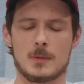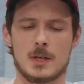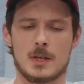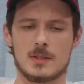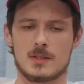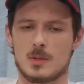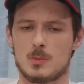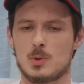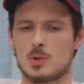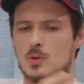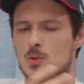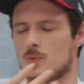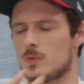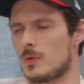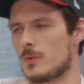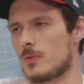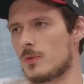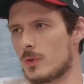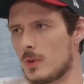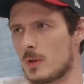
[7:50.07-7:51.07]
some issues
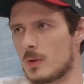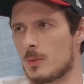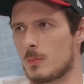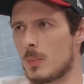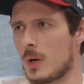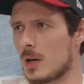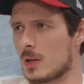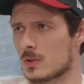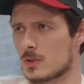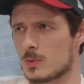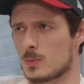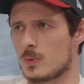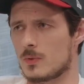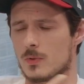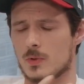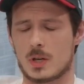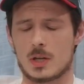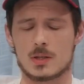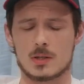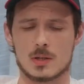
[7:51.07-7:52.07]
with banks,
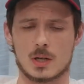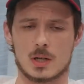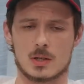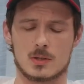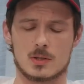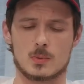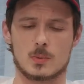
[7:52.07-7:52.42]
with credit cards as